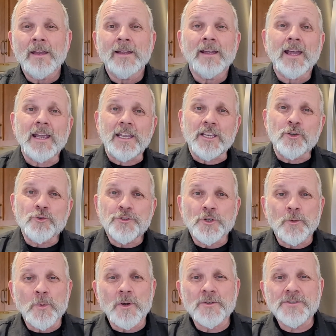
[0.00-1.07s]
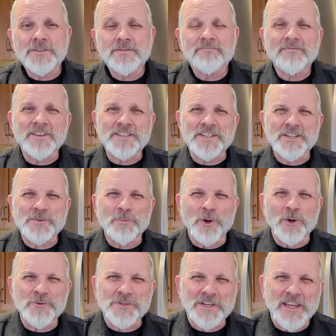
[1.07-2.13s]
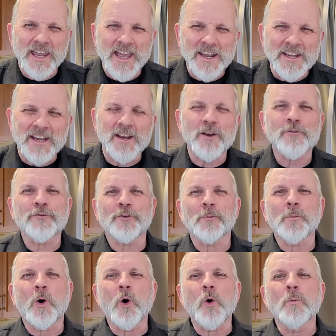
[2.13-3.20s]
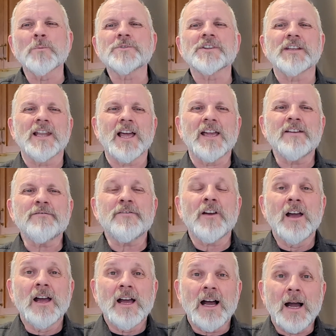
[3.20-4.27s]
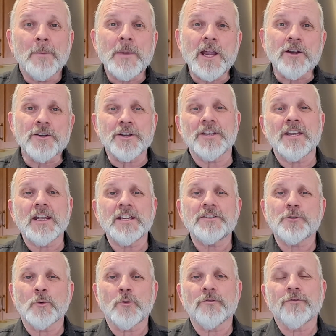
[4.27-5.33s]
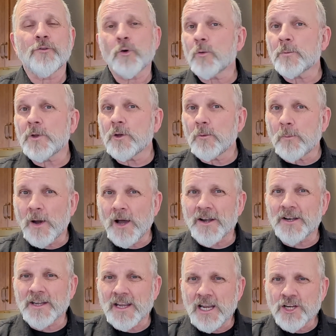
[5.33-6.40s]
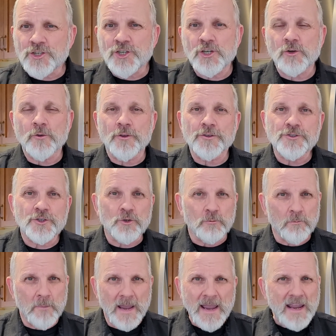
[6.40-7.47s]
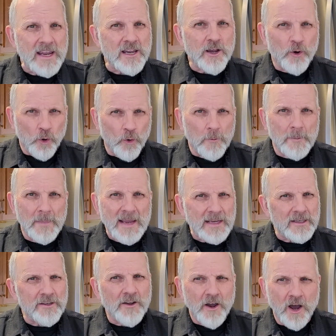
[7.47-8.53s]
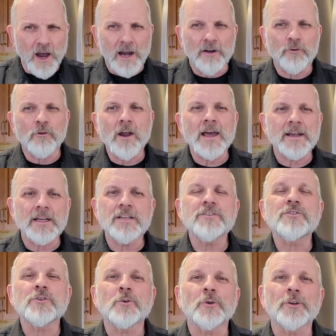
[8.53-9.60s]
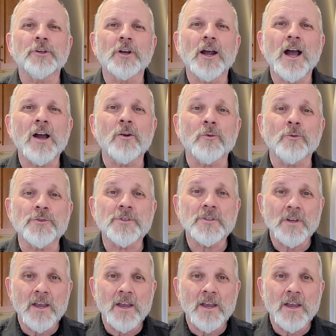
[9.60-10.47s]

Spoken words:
Hey YouTubers, this is Bruce again here from Homes and Life. I'm here today to inform you about an issue that you may or may not run into in your house.